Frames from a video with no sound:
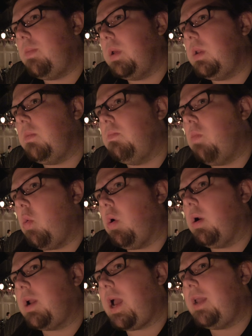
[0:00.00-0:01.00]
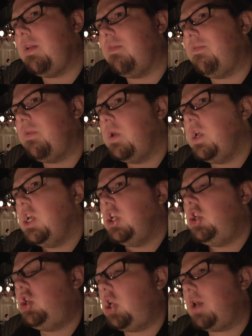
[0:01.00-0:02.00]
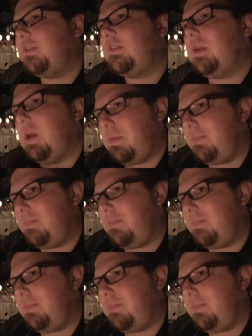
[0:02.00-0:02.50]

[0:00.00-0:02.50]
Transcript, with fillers: but more kind of just